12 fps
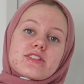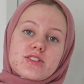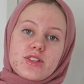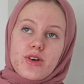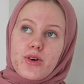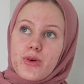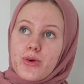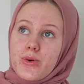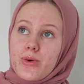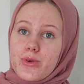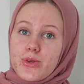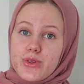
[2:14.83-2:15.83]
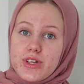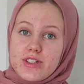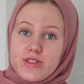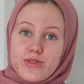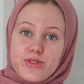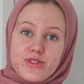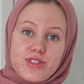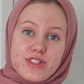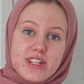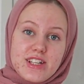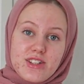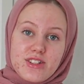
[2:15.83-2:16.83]
so you can use
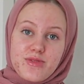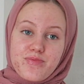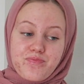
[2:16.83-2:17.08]
that